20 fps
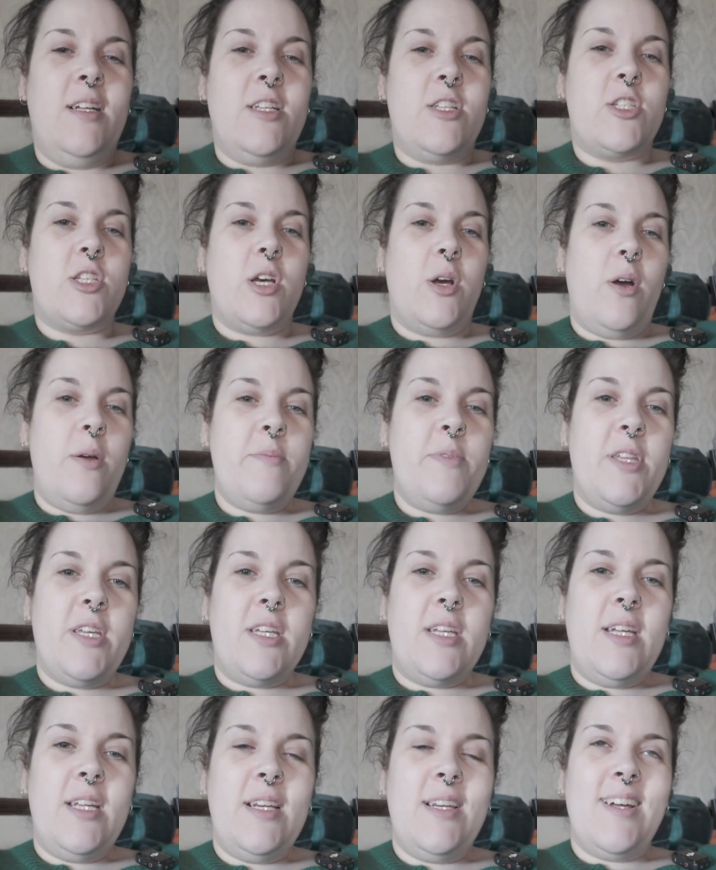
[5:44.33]
So I'm
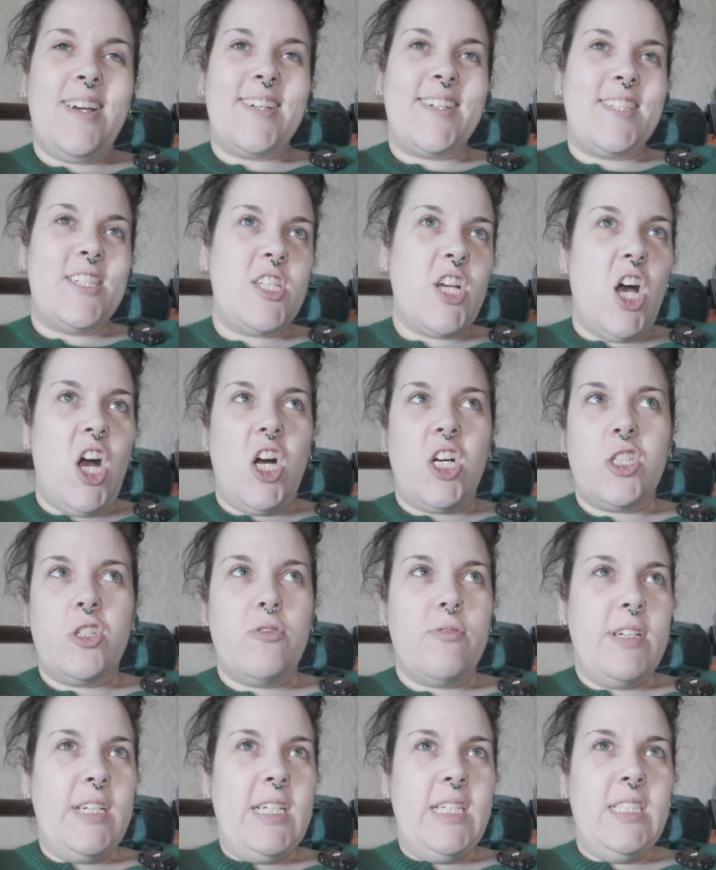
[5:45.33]
thinking like dark
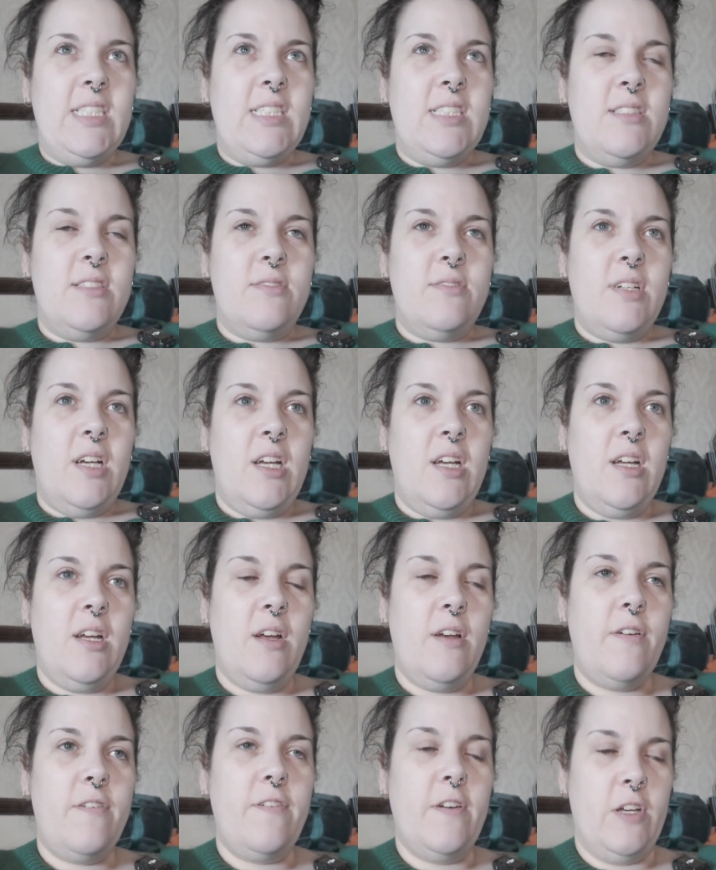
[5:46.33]
green
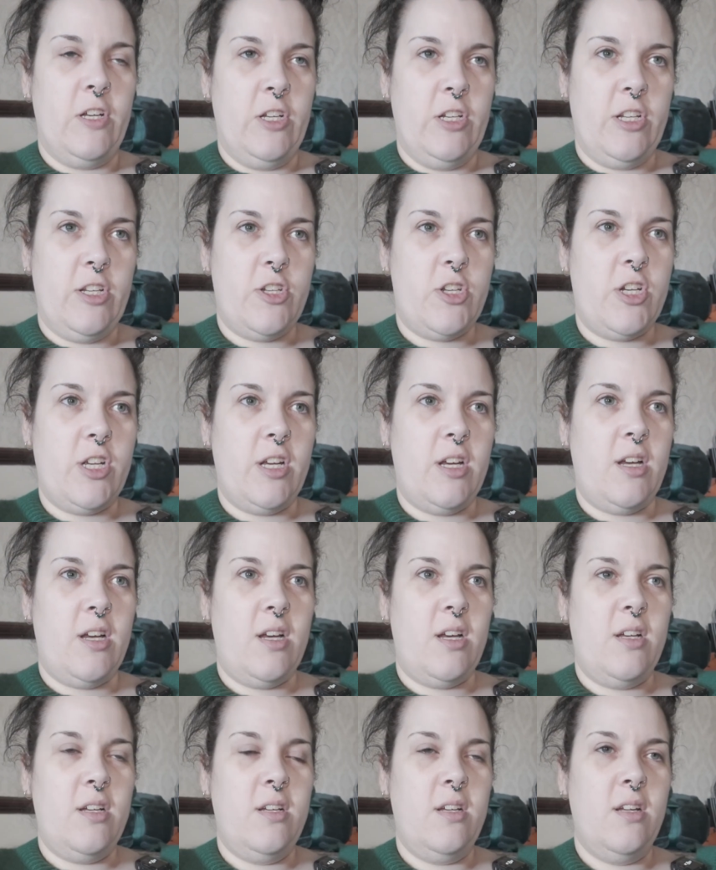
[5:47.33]

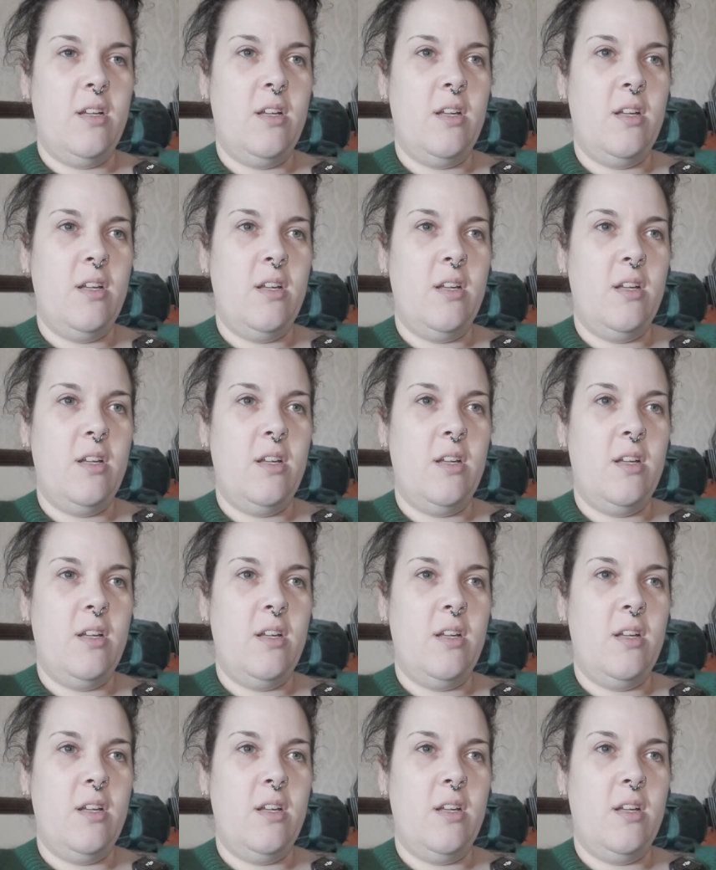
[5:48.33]
furniture.